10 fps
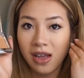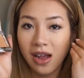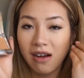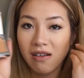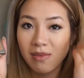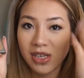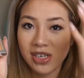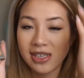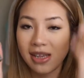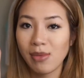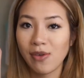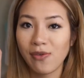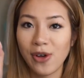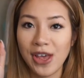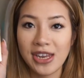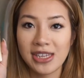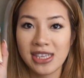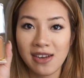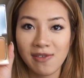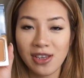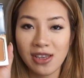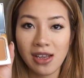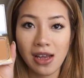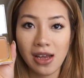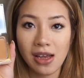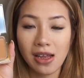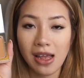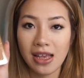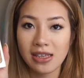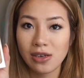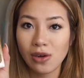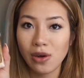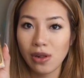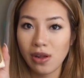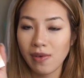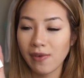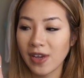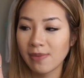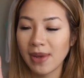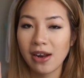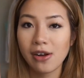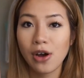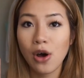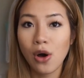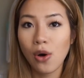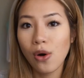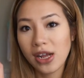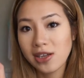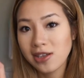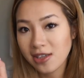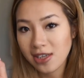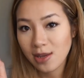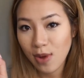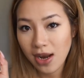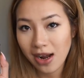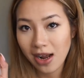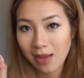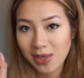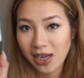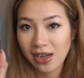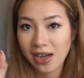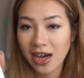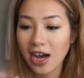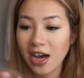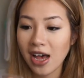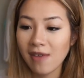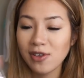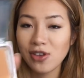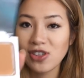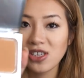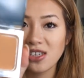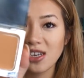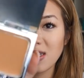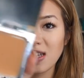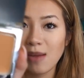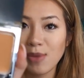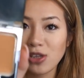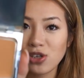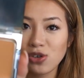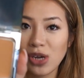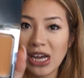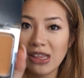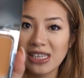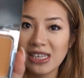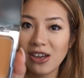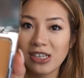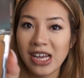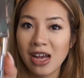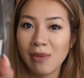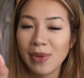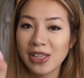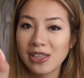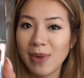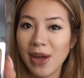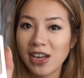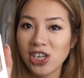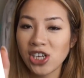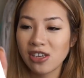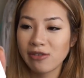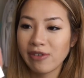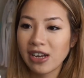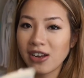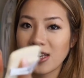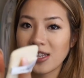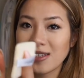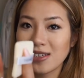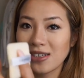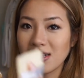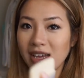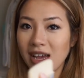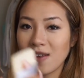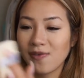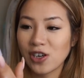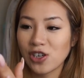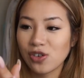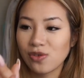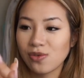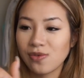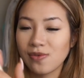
around my cheeks and my forehead, instead of using it as an all over face powder. Or I could use this when I am darker. I haven't used this yet, so I'm not too sure how this goes, but the packaging is really nice and functional.